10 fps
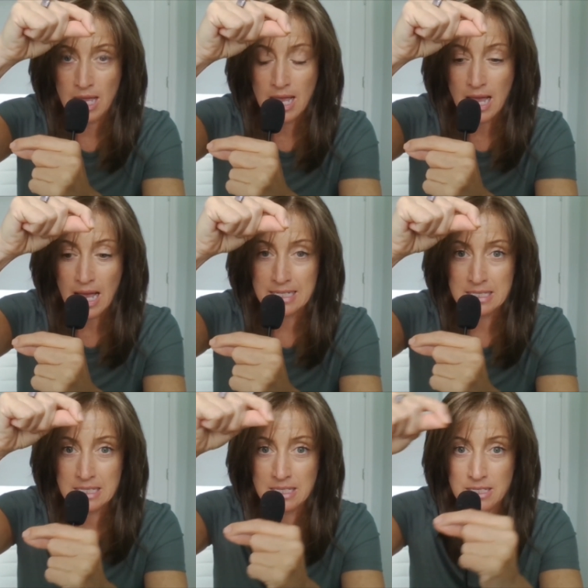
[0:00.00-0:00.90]
I
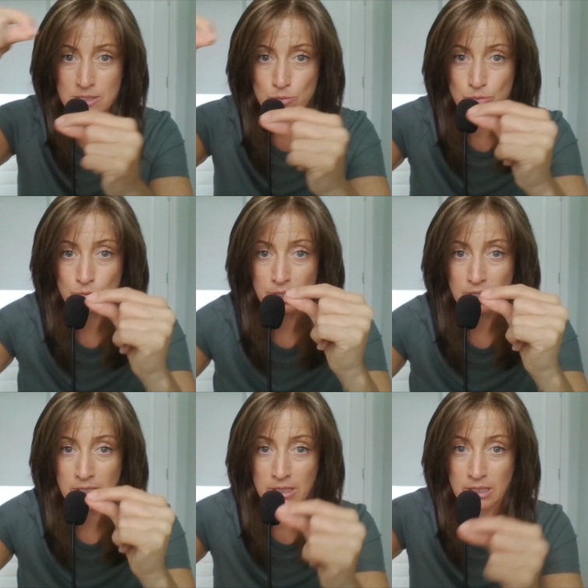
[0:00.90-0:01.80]
see this
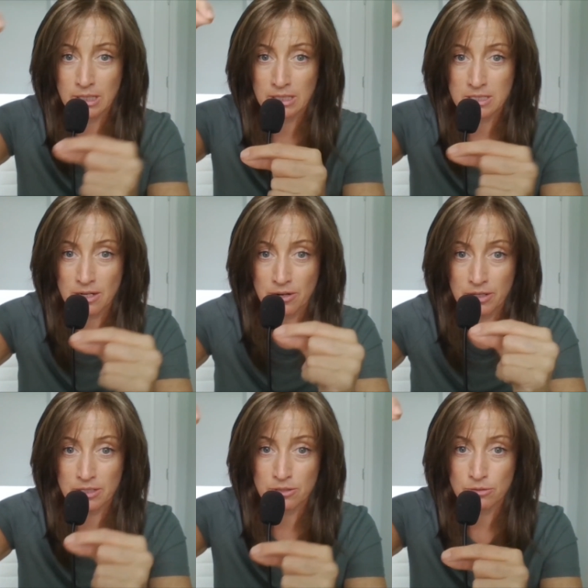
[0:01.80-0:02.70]
really
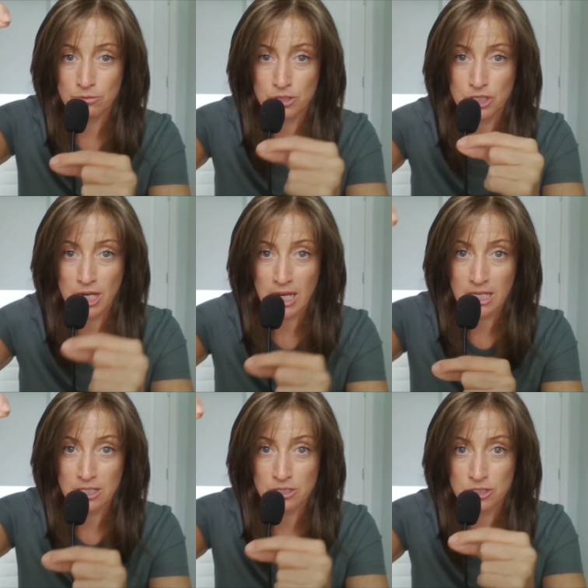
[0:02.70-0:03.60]
starting to
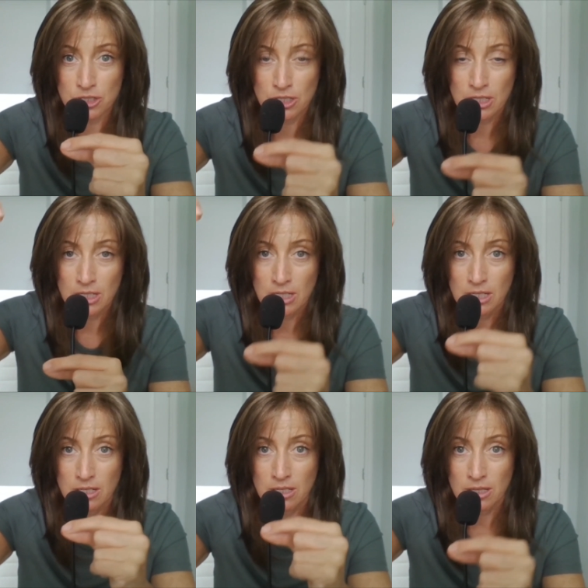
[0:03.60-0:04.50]
change
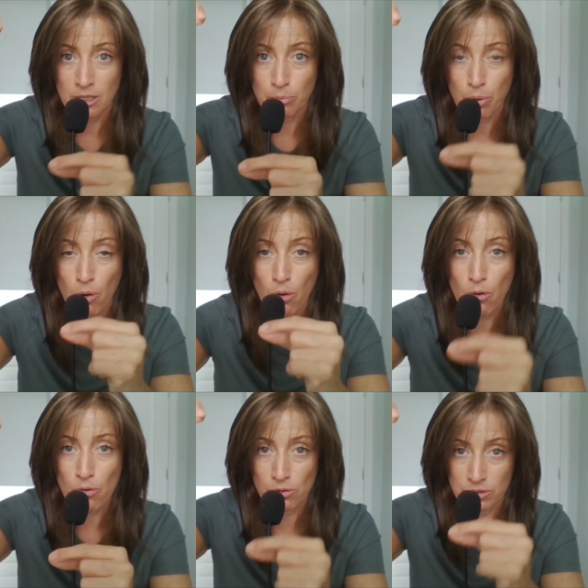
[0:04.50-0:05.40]
the
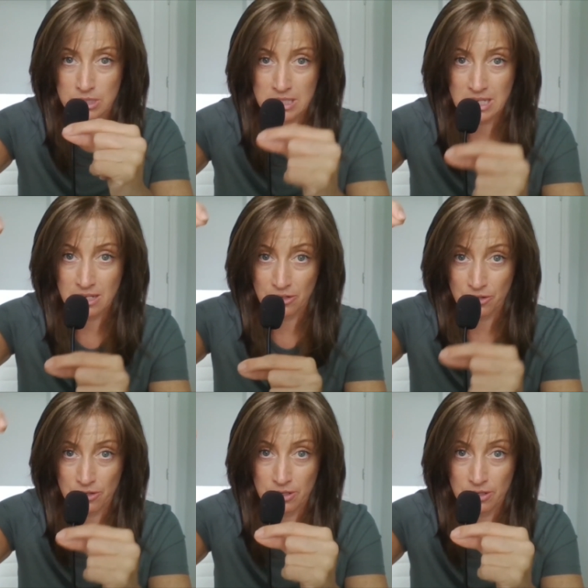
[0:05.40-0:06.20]
poles here,